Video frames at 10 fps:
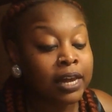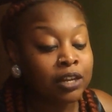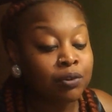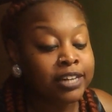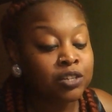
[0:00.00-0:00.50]
A lot
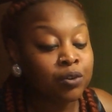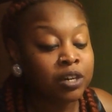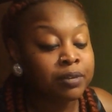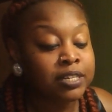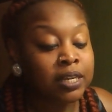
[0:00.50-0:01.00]
of you guys are
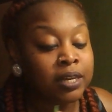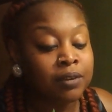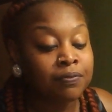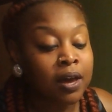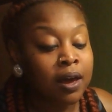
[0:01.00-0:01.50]
going to
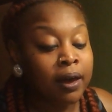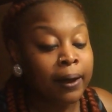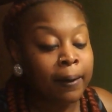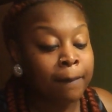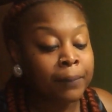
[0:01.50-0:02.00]
receive
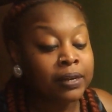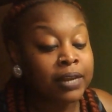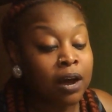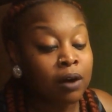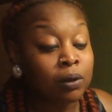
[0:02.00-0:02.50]
um, a
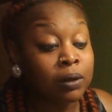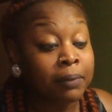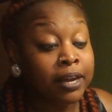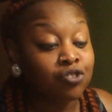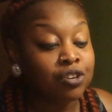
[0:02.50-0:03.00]
download, a
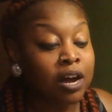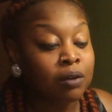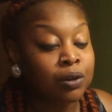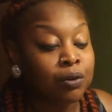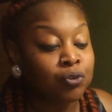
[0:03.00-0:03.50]
major
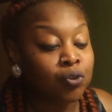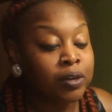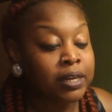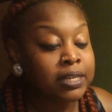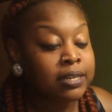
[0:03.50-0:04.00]
download
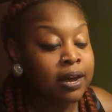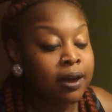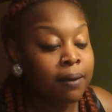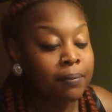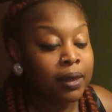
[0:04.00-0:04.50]
during this
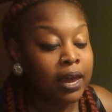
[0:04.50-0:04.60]
time.